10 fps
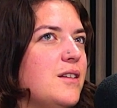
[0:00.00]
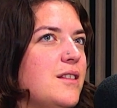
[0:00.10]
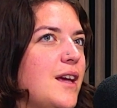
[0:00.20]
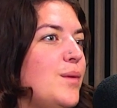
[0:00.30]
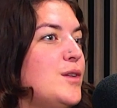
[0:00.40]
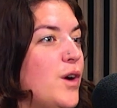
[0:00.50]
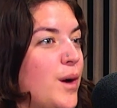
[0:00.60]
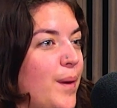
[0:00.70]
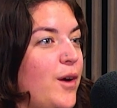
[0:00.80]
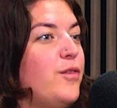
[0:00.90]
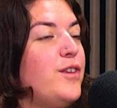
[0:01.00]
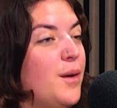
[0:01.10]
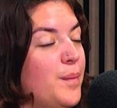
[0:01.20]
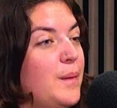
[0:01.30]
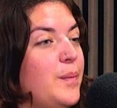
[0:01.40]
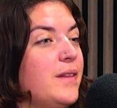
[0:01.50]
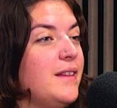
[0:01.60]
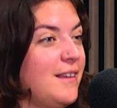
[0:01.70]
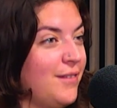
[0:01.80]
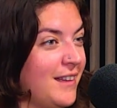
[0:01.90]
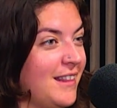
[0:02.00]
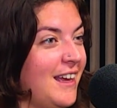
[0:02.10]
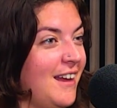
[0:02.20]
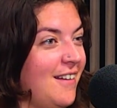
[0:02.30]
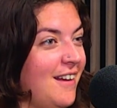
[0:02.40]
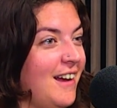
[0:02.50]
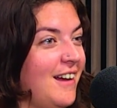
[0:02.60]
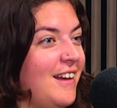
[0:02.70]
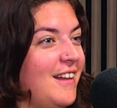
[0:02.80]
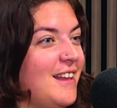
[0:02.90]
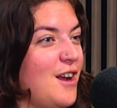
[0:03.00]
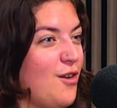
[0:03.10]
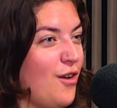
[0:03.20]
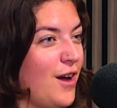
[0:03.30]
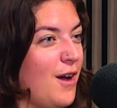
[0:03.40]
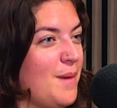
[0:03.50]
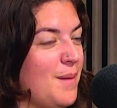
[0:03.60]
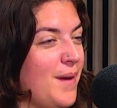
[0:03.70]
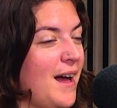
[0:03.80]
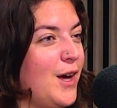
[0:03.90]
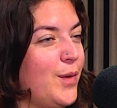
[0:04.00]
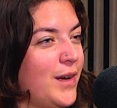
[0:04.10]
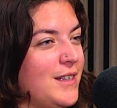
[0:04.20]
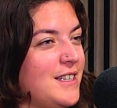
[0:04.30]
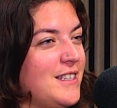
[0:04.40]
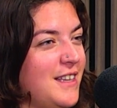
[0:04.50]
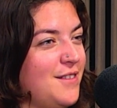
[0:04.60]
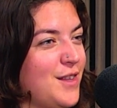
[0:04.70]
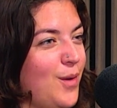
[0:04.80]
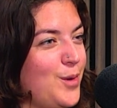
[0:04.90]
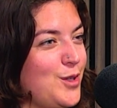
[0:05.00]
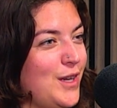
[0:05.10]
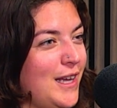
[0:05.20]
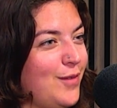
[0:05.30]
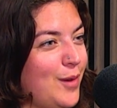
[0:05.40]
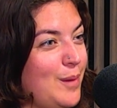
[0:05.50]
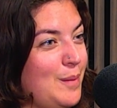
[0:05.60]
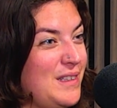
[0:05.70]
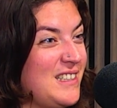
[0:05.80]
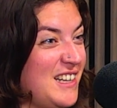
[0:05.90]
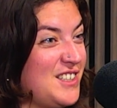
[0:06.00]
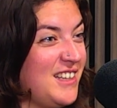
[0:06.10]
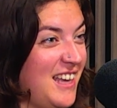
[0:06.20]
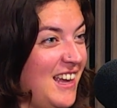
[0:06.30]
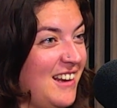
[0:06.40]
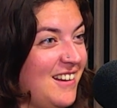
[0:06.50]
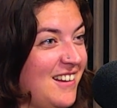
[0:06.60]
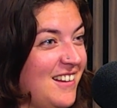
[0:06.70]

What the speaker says: thing we talk about of young people leaving the area and then not coming back, whereas this gives the opportunity for people to actually gain